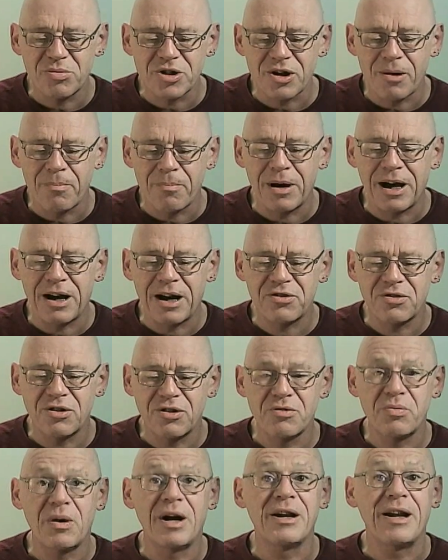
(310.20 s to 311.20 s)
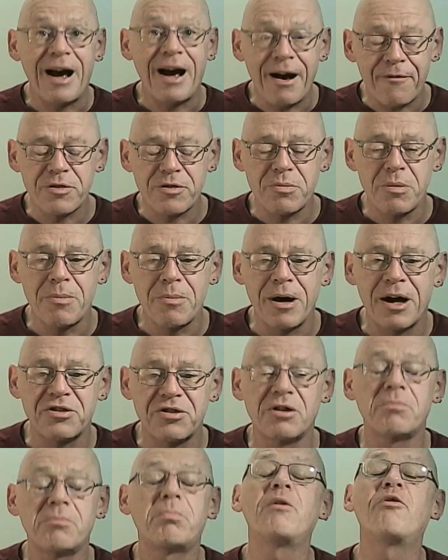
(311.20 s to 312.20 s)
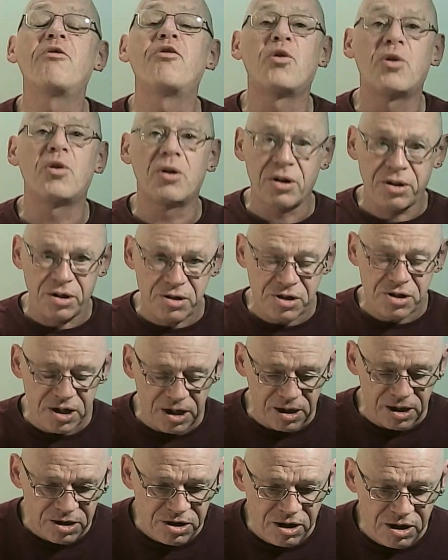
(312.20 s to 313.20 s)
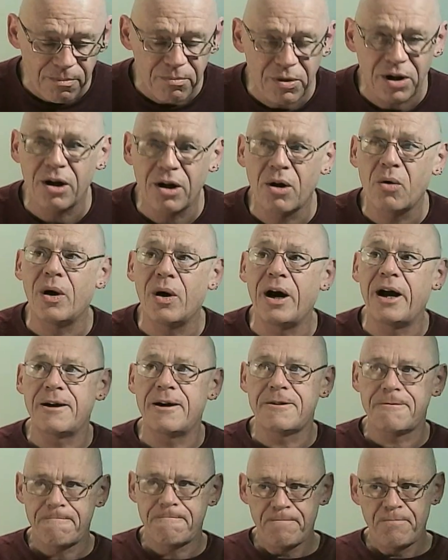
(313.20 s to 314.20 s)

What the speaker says: which are mastered and have to be mastered before other skills can be acquired.